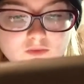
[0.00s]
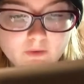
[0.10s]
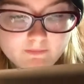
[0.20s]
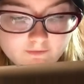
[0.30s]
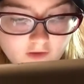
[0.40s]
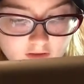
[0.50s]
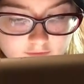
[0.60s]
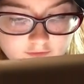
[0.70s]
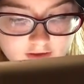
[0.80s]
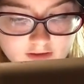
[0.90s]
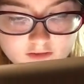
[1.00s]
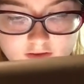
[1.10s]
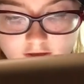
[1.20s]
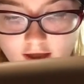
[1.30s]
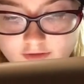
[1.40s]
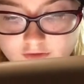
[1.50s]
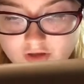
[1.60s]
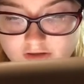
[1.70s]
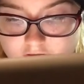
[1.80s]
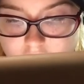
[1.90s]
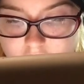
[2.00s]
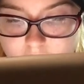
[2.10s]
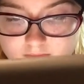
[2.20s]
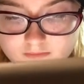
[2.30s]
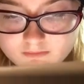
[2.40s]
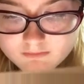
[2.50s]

Gravity Falls fan. Catherine changed his name.